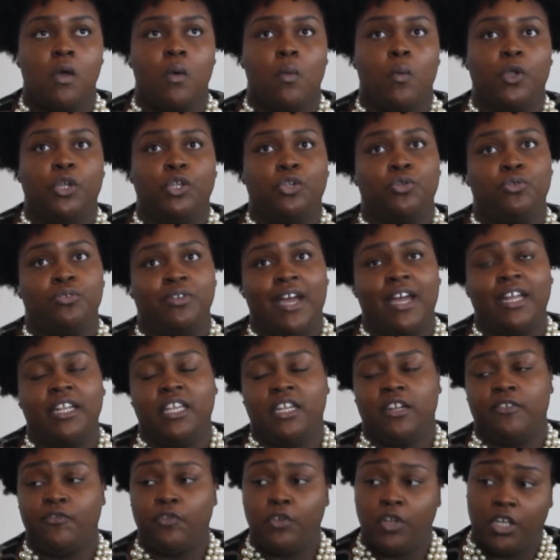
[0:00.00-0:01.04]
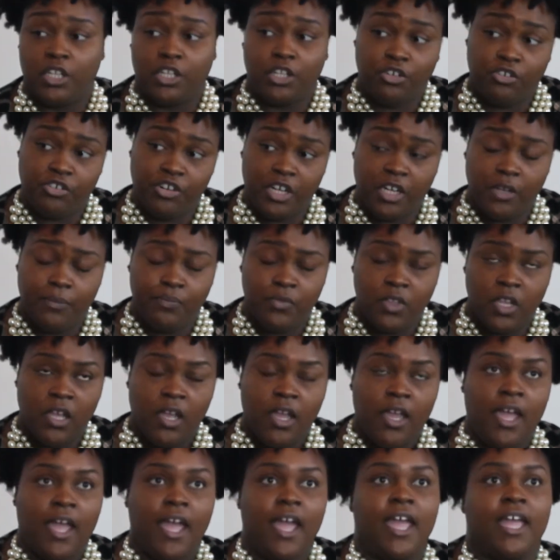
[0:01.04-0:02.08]
where you do not need a 4-year degree.
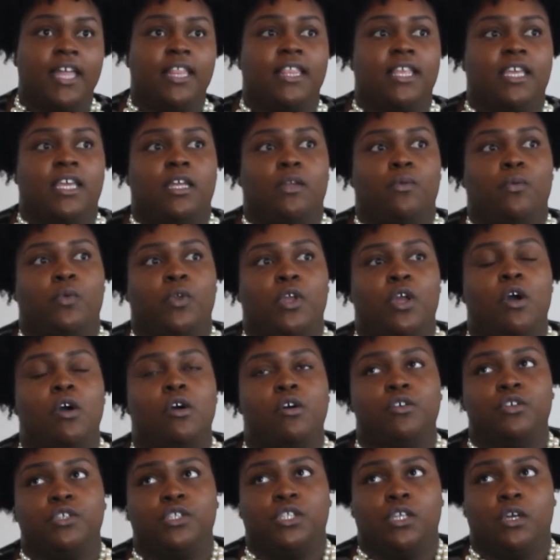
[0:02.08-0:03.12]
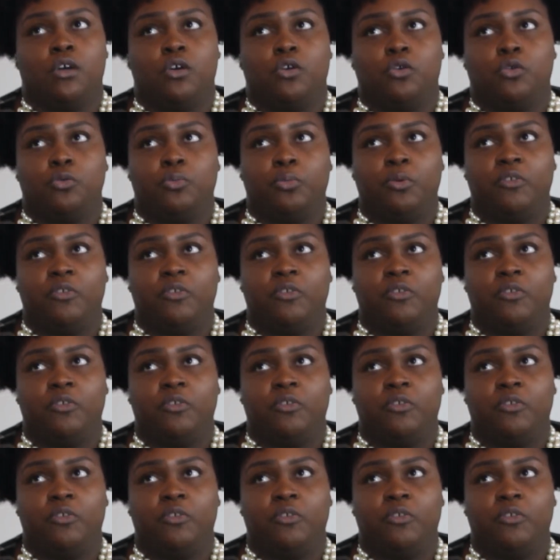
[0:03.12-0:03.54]
And then we also